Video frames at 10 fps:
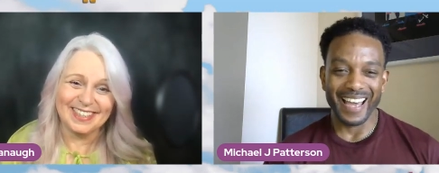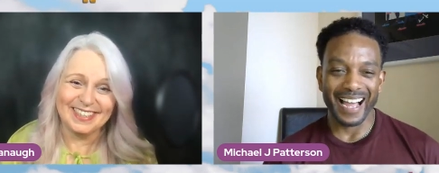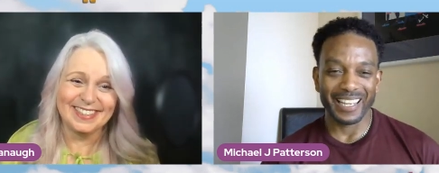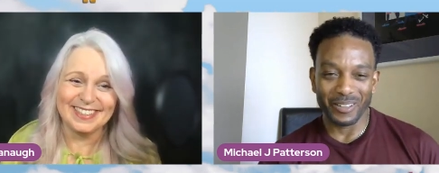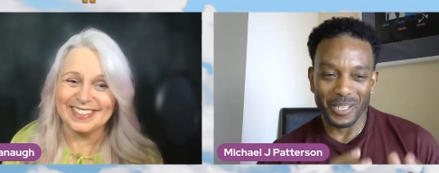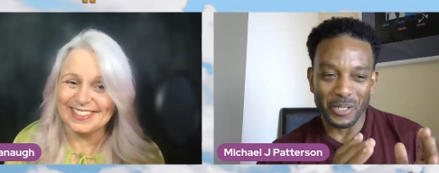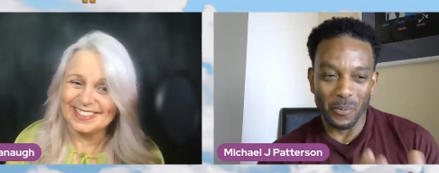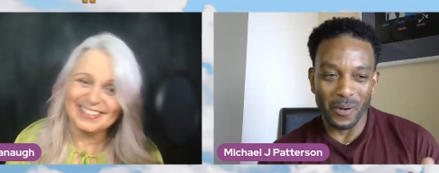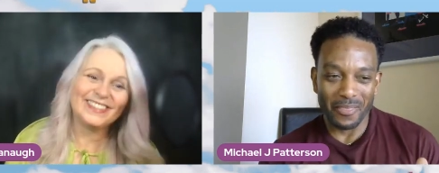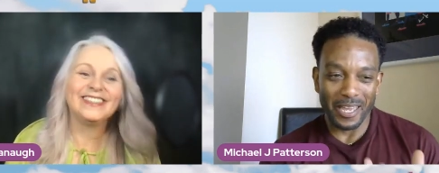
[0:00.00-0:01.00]
Speaker 1: yeah, I can only
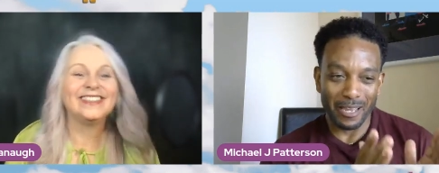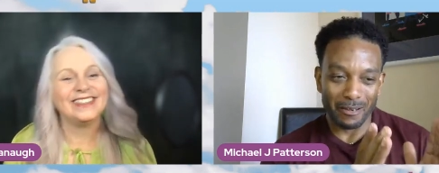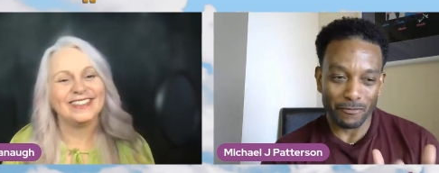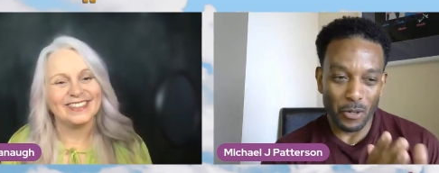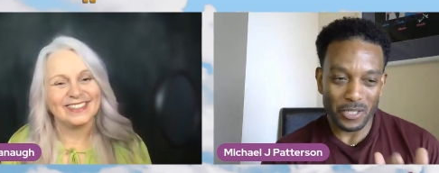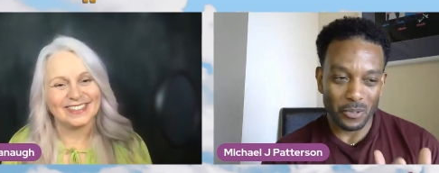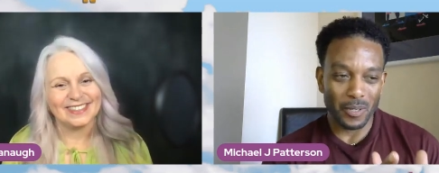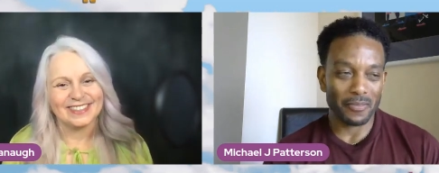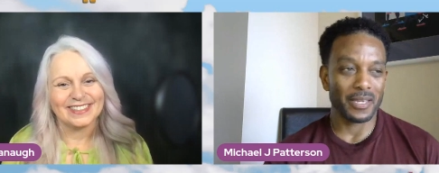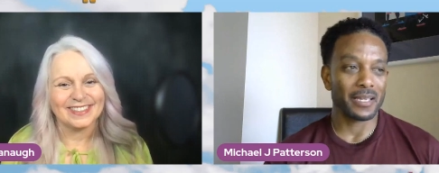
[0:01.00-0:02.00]
do one thing and focus
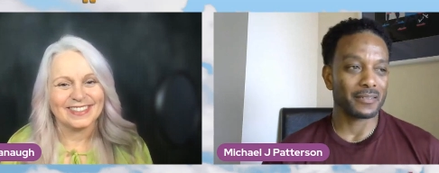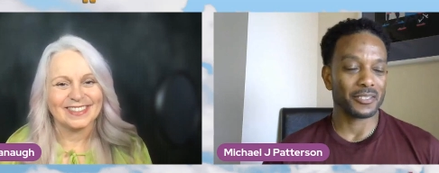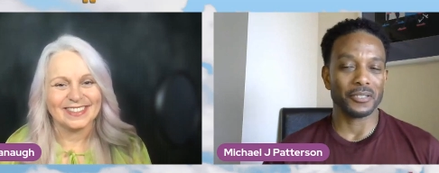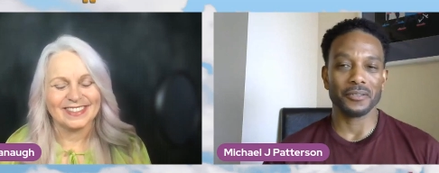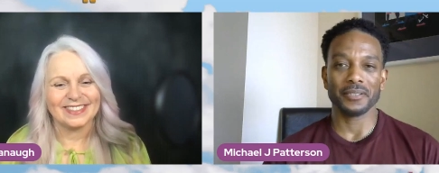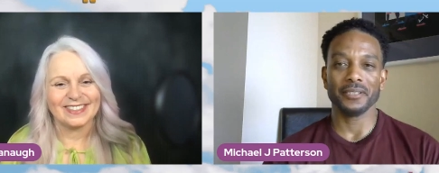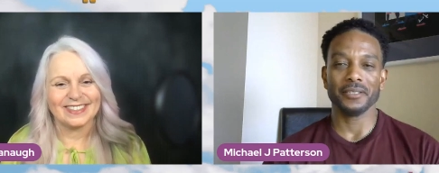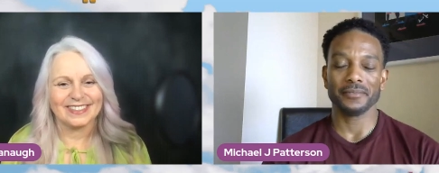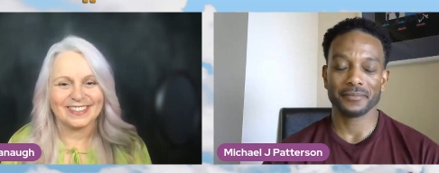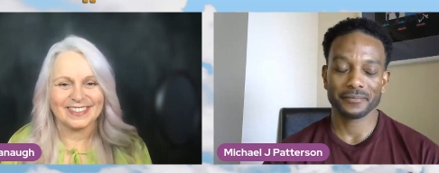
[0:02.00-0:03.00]
on one thing. So you
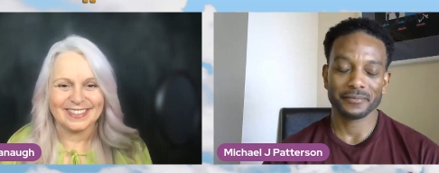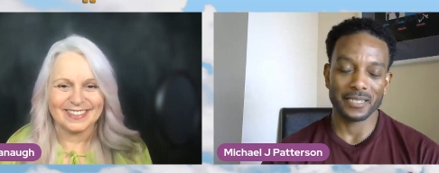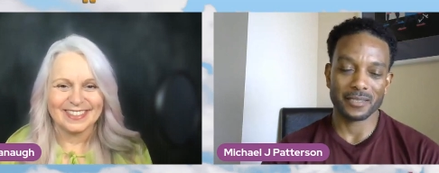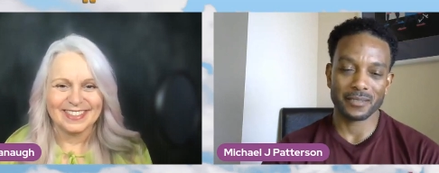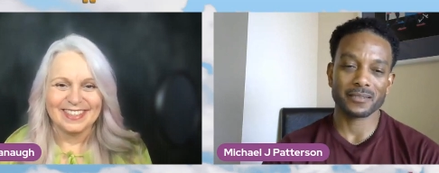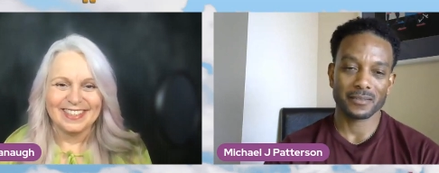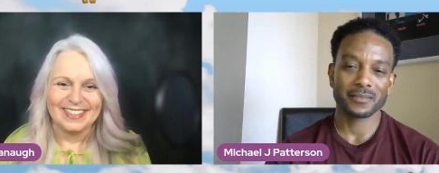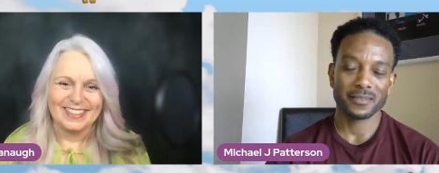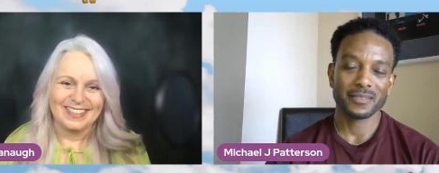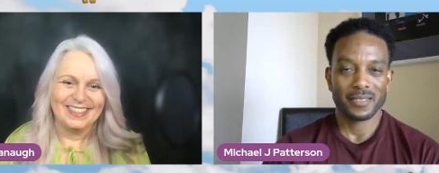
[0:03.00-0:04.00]
know, that's
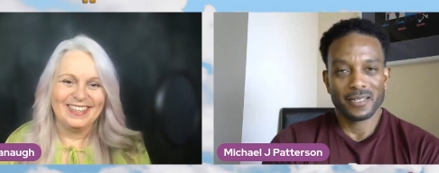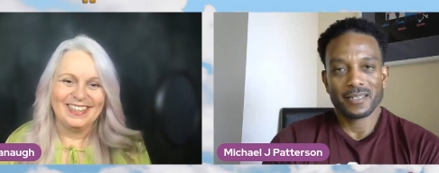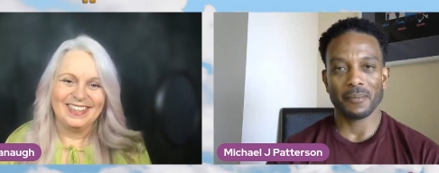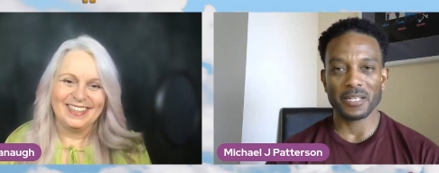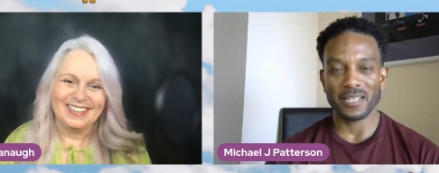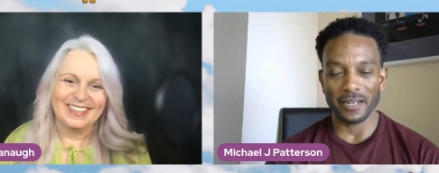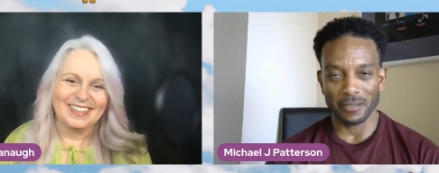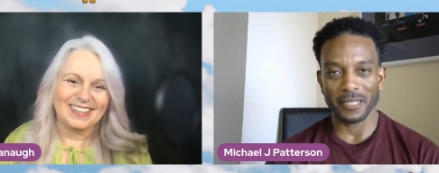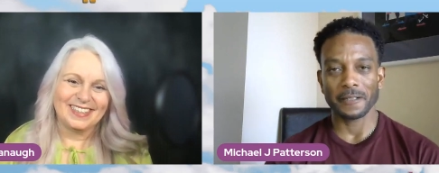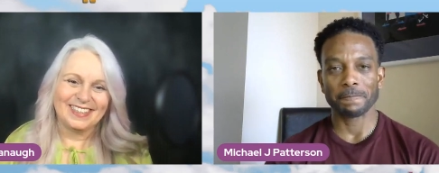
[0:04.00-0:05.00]
I'm
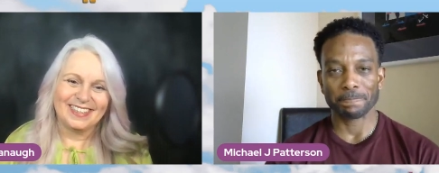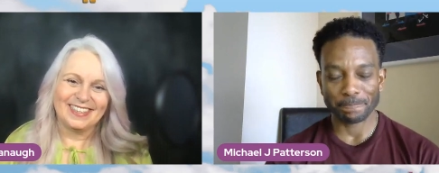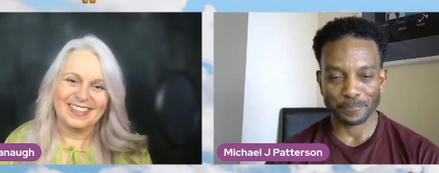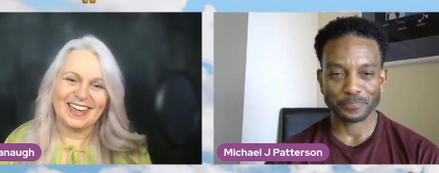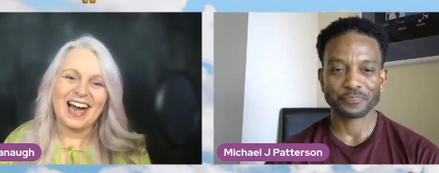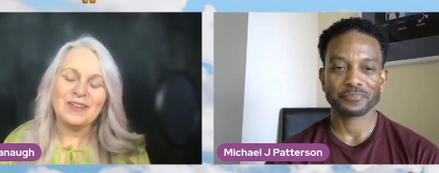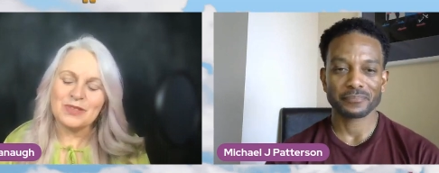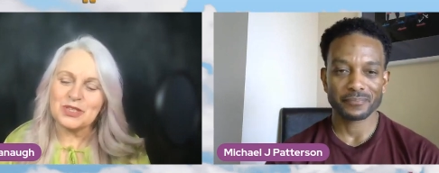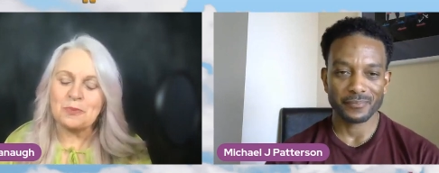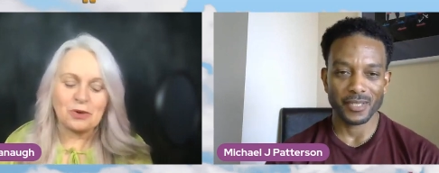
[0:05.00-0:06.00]
excited about it.
Speaker 2: I'm
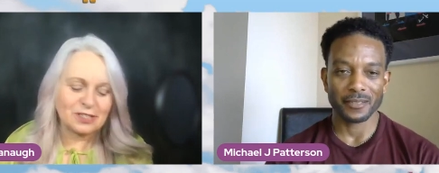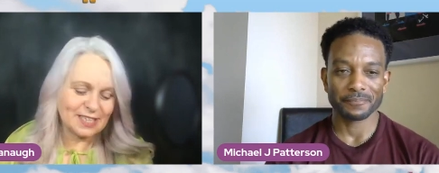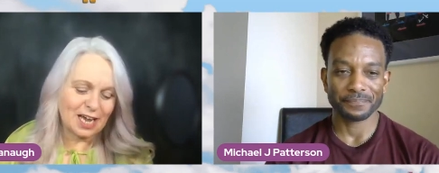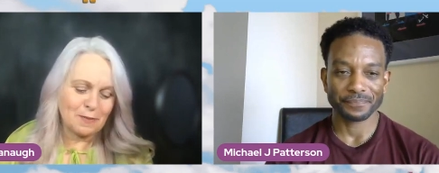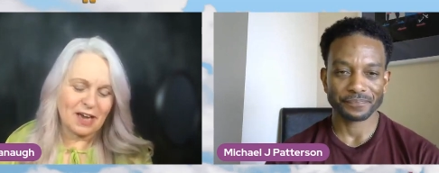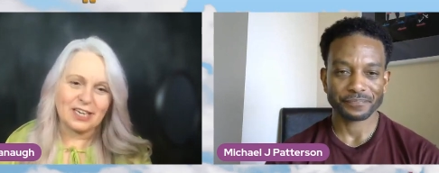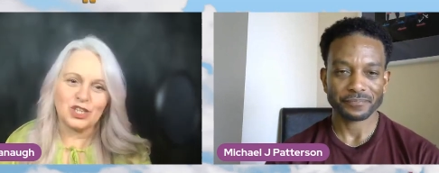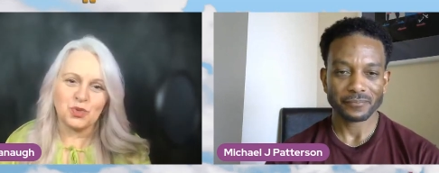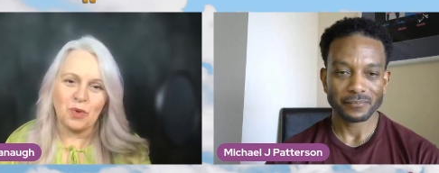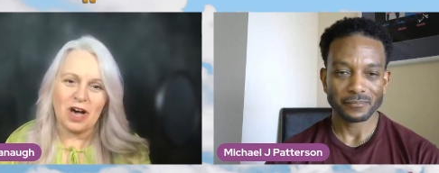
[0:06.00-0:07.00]
super excited about it
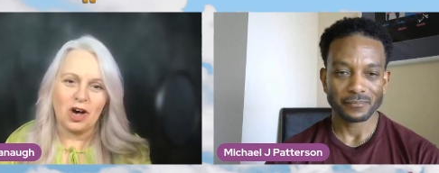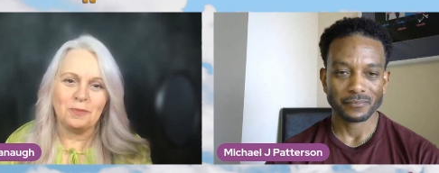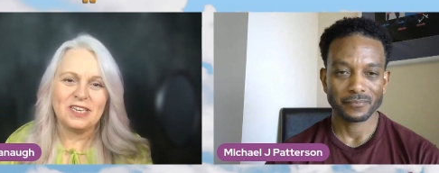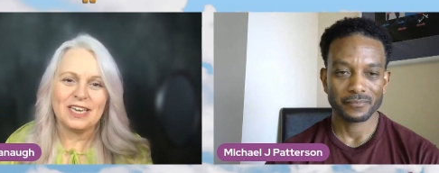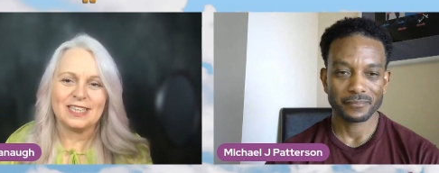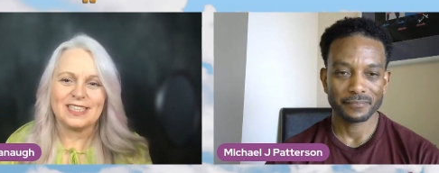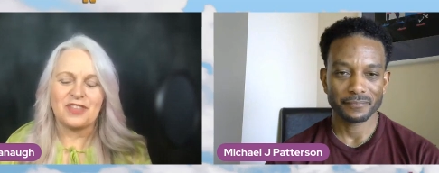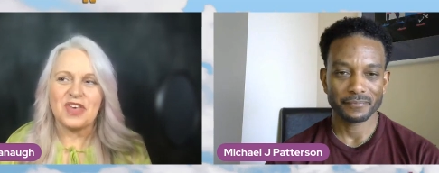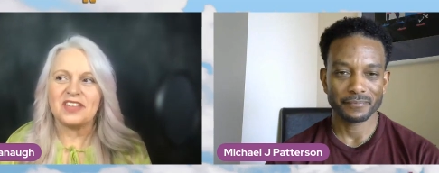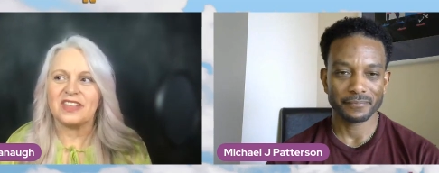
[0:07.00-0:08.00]
as well because I
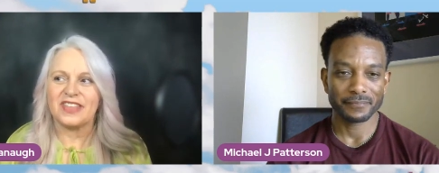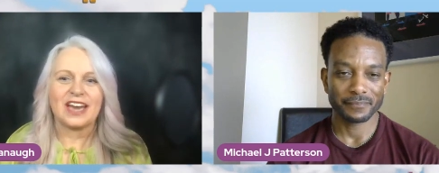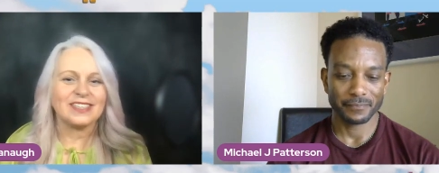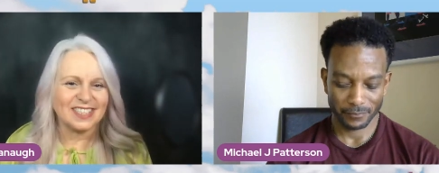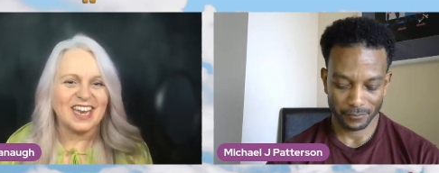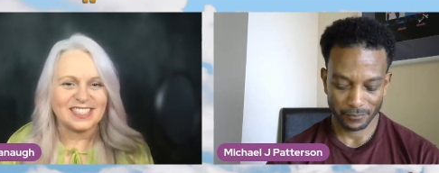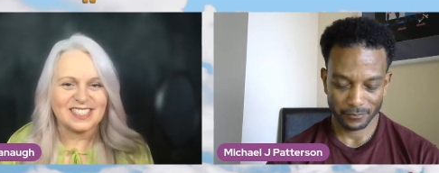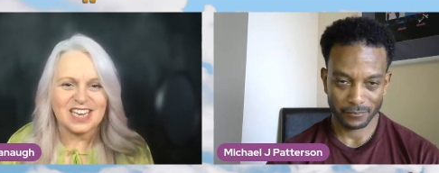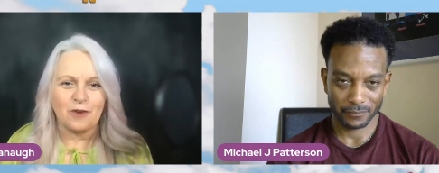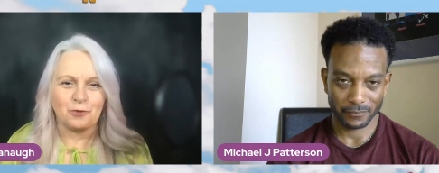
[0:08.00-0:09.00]
think that that is the next
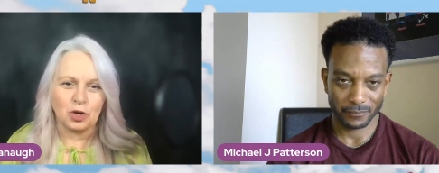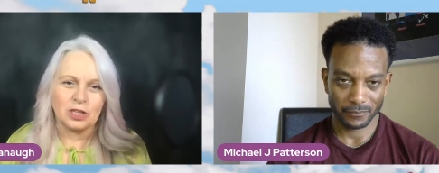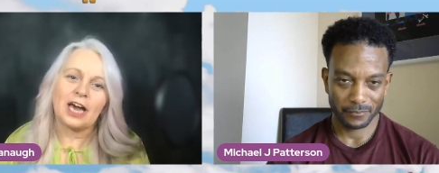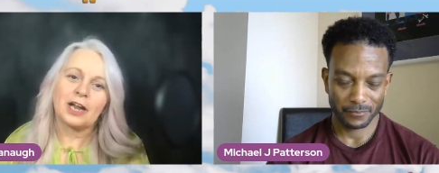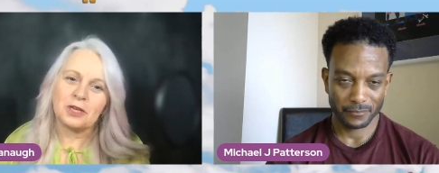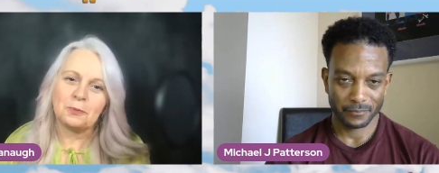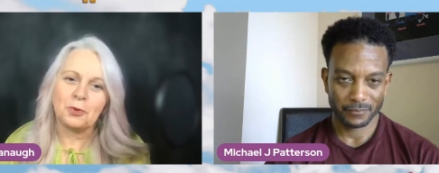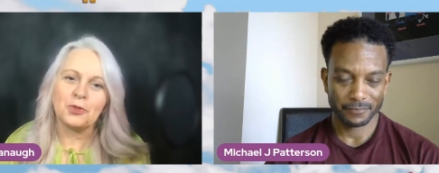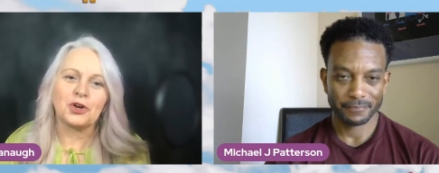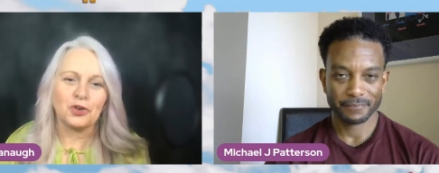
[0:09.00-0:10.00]
step for a lot of
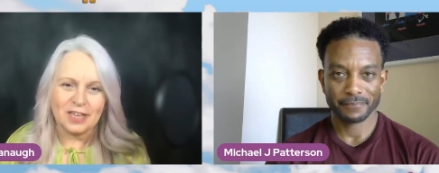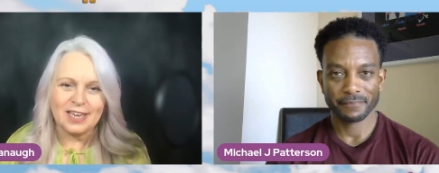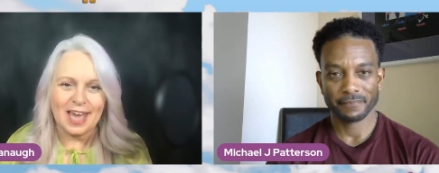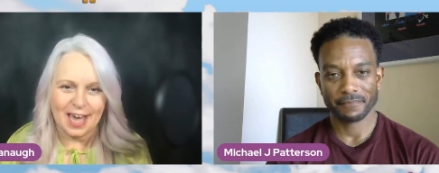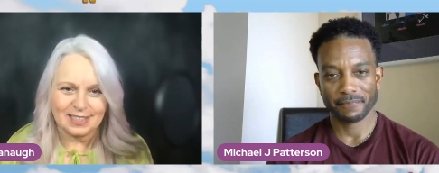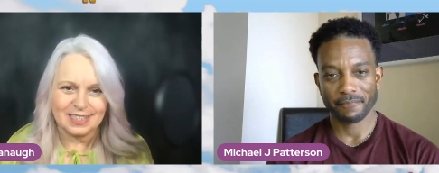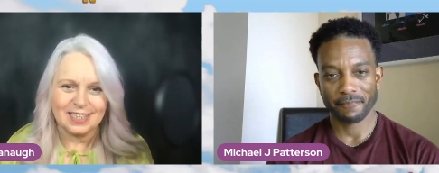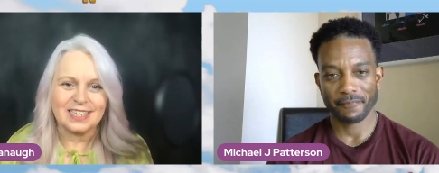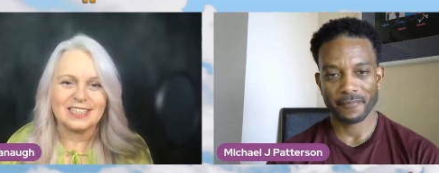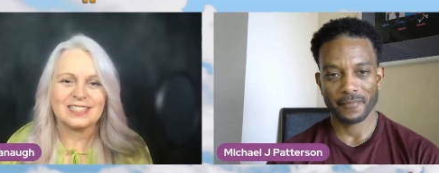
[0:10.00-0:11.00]
people that are in
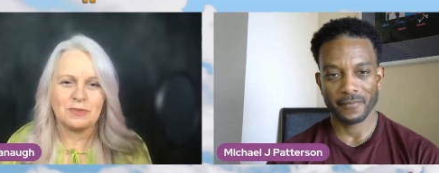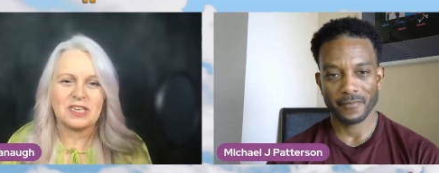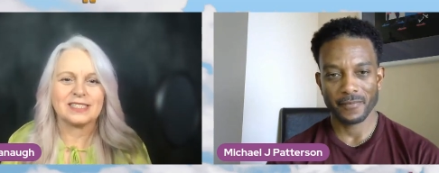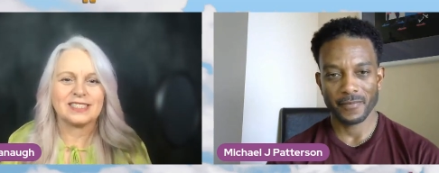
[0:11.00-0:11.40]
acting is because